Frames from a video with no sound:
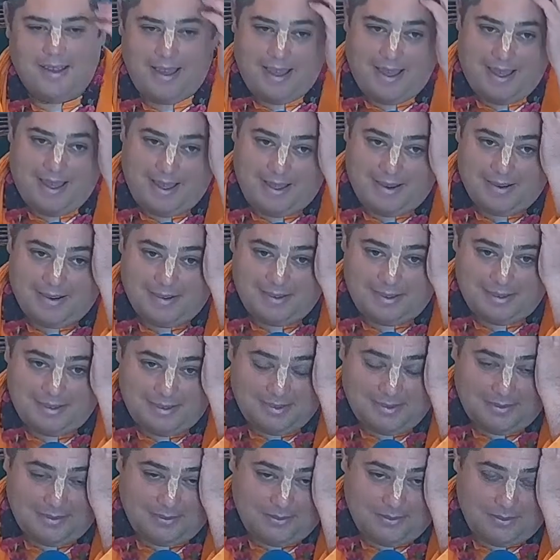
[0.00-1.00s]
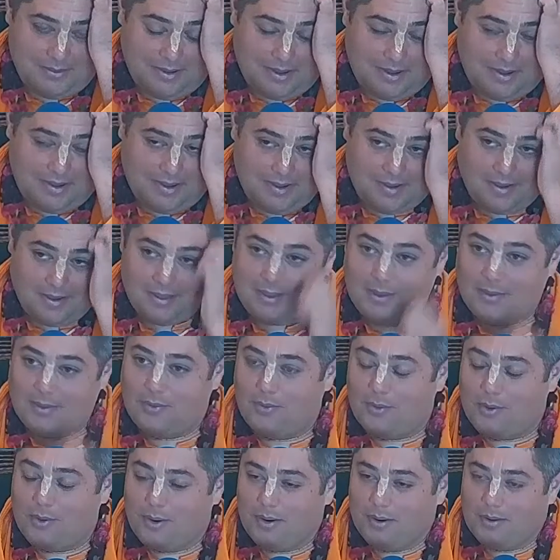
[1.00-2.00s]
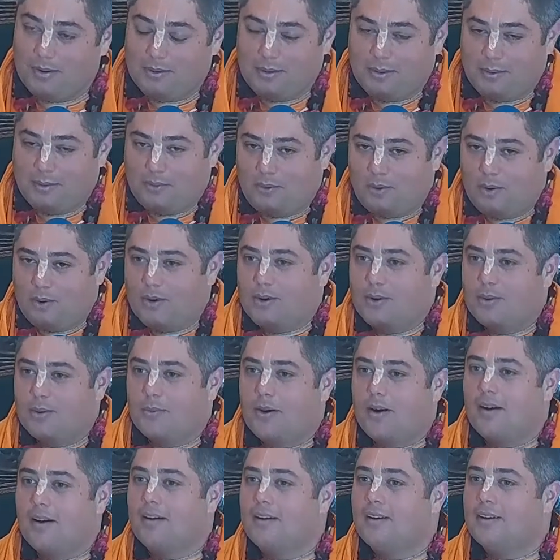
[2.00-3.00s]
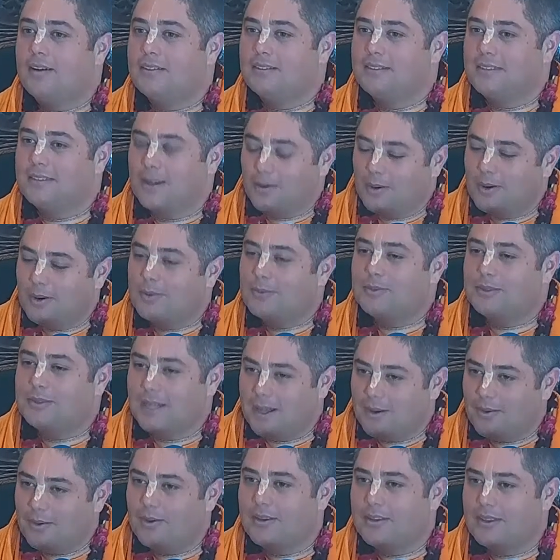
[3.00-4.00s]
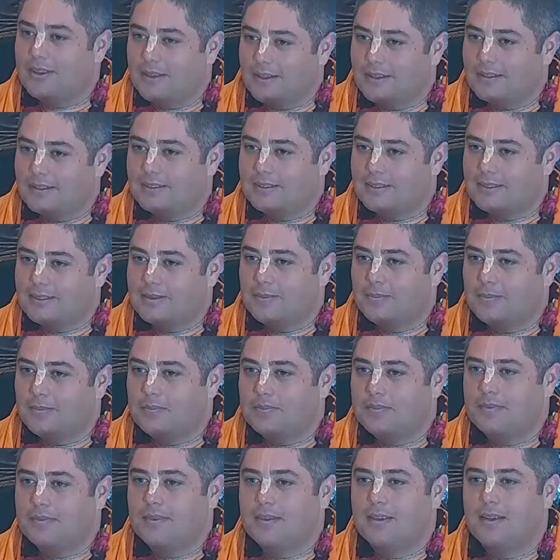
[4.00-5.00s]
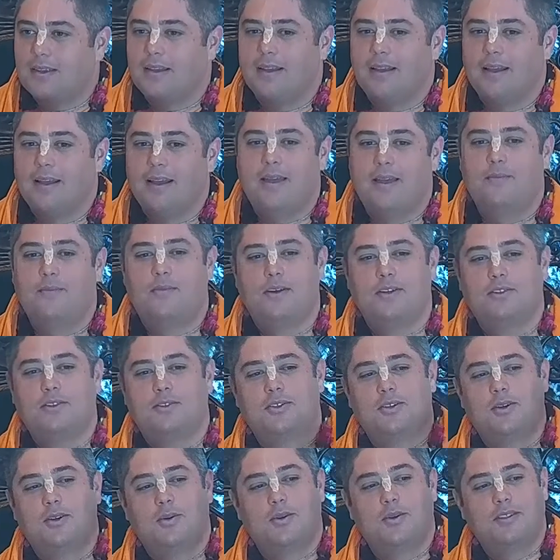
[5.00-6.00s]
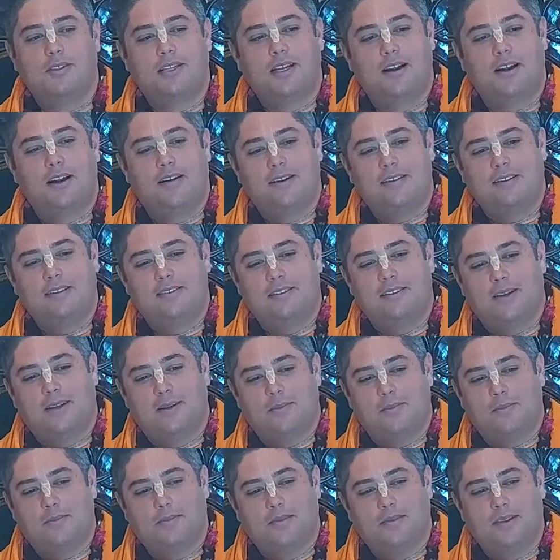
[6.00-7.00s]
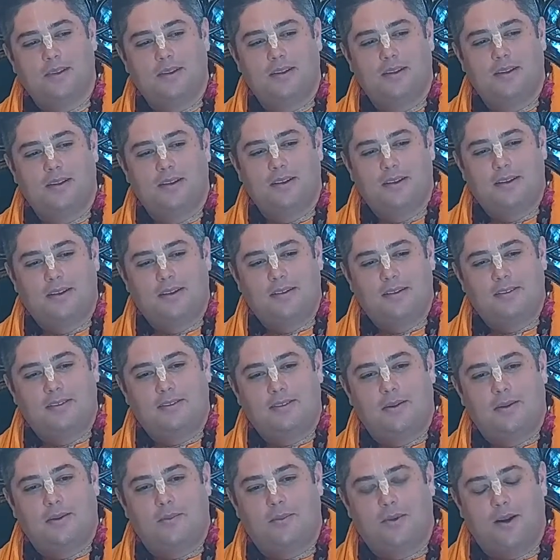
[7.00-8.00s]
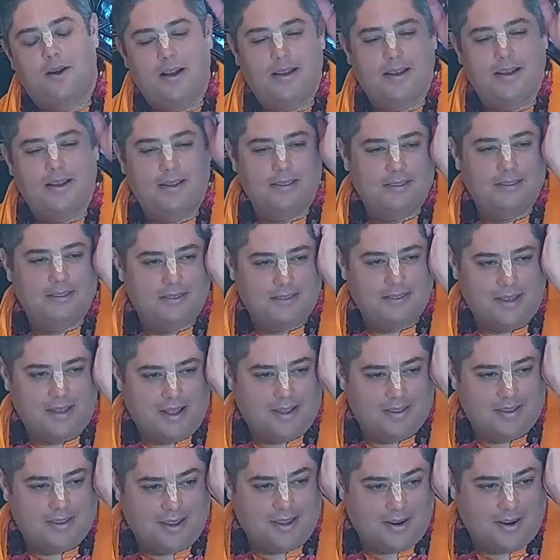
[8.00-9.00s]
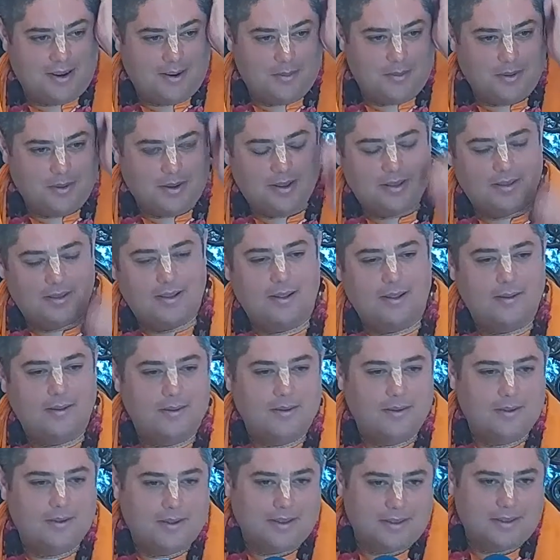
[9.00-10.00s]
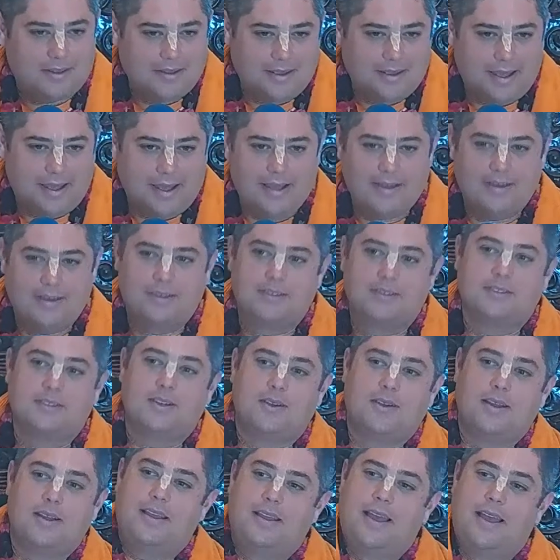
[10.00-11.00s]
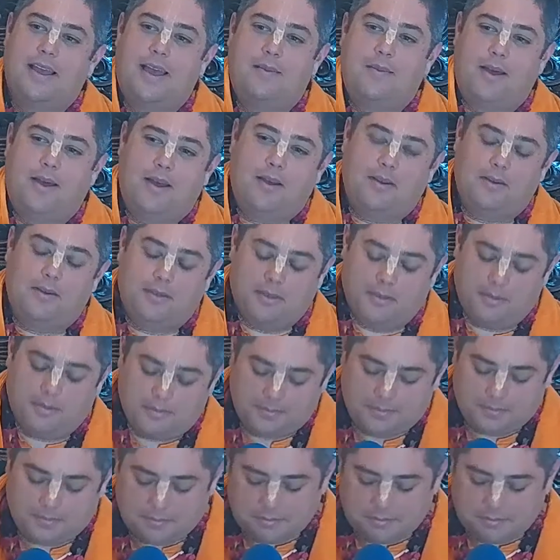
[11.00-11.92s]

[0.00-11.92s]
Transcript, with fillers: And uh, the, four, the four Kumaras, they were upset with this. And Vishnu was hearing some, some ruckus out there at, at the gate, so he came out.